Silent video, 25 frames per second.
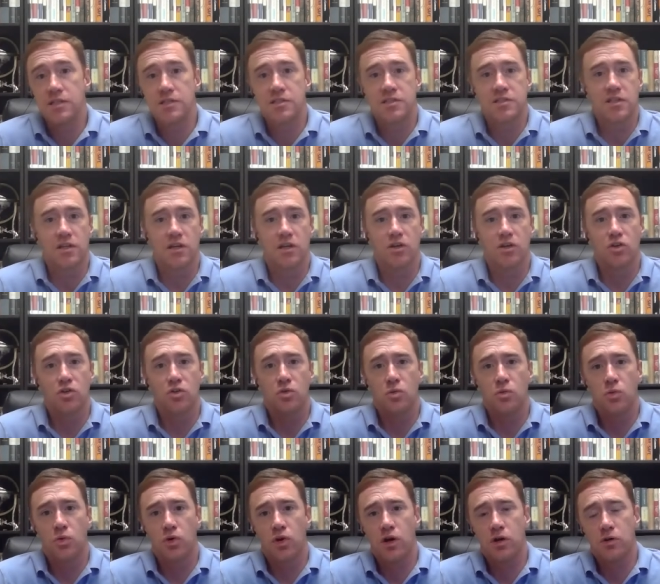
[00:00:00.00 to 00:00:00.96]
So
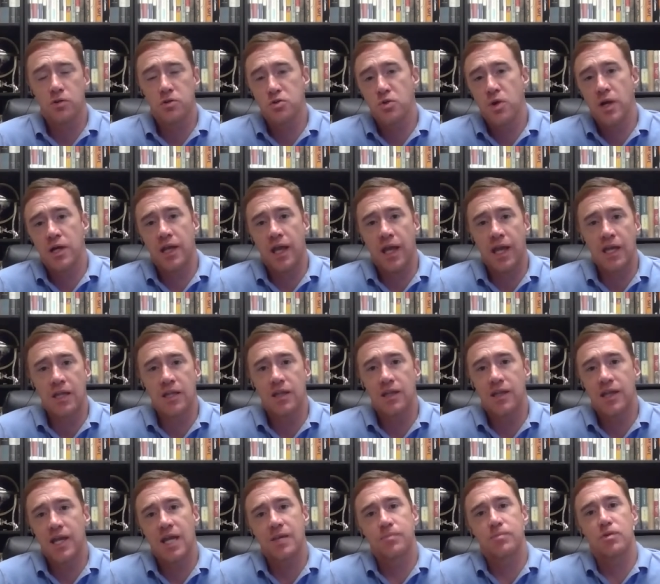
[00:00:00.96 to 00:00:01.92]
we're all trying to
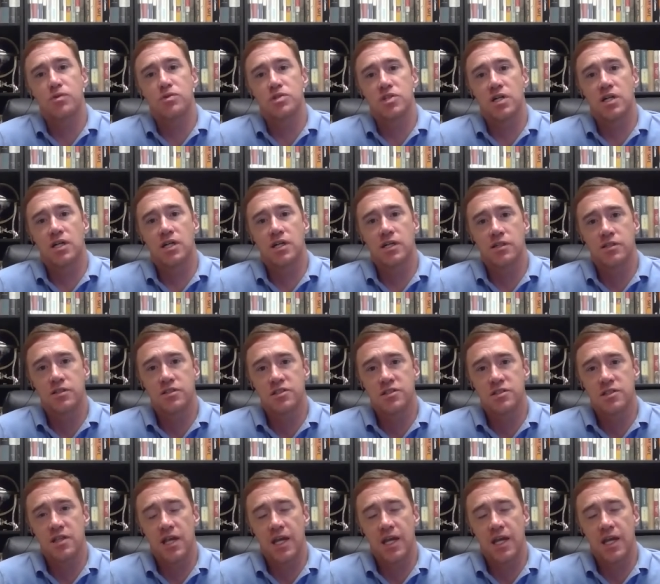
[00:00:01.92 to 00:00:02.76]
handicap those odds,